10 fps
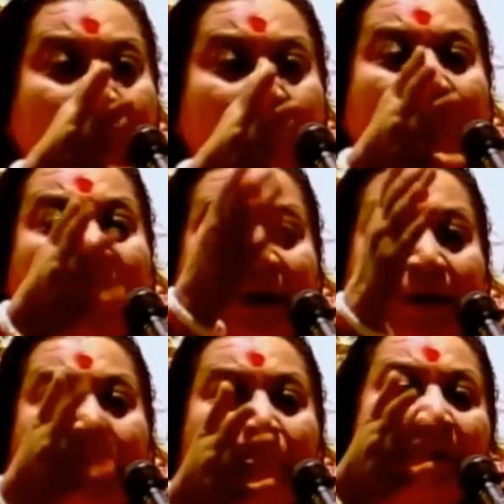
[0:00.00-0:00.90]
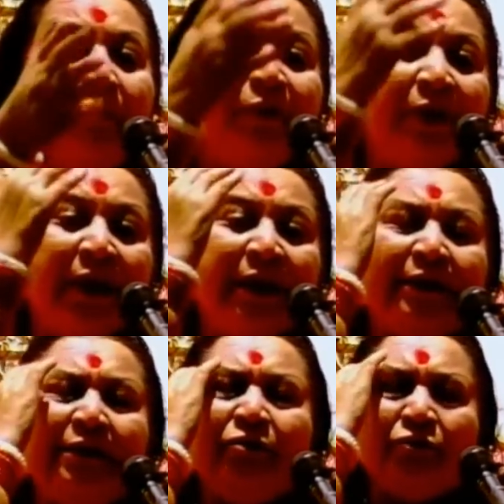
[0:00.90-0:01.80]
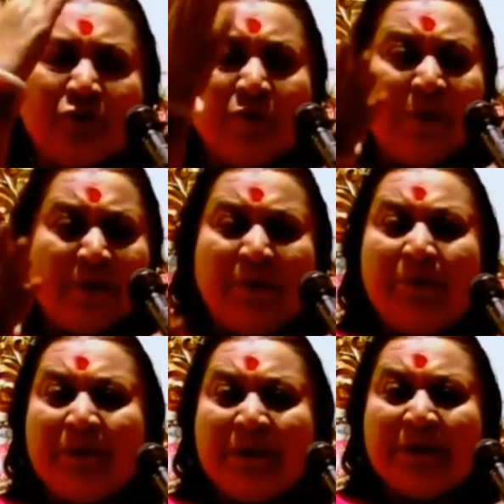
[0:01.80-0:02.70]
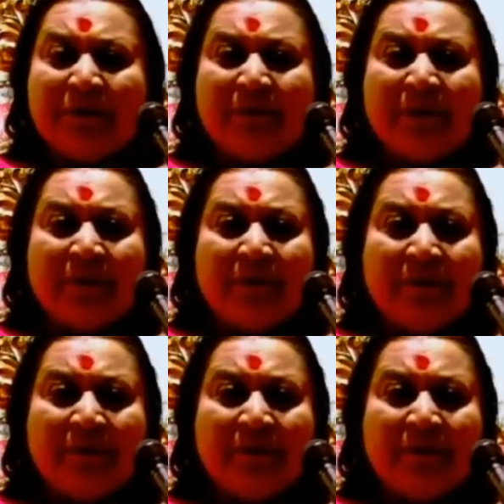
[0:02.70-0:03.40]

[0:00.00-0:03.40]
of you are capable of enlightening so many people in this world.